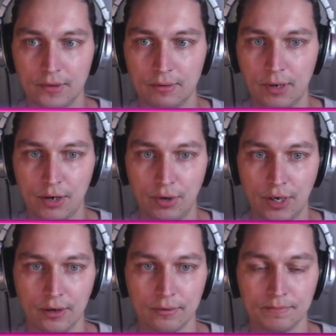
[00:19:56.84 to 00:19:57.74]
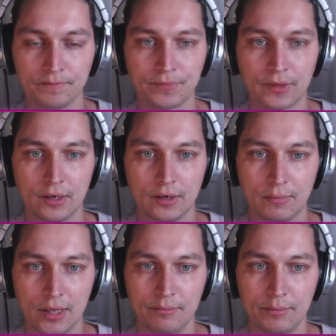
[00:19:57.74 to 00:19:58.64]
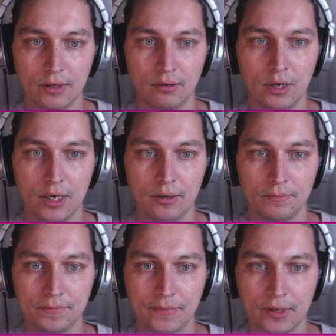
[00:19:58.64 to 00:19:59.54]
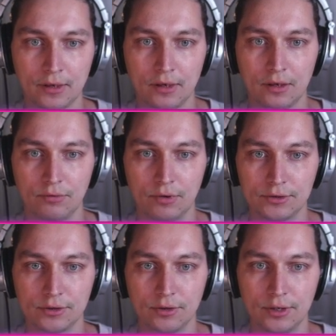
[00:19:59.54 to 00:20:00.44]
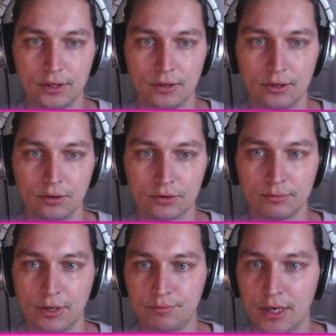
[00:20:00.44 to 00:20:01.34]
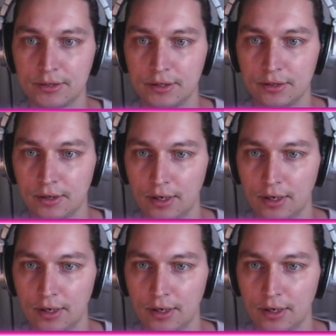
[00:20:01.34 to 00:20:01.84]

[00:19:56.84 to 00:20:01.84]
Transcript: Ring, by the middleware, right? So it looks much better.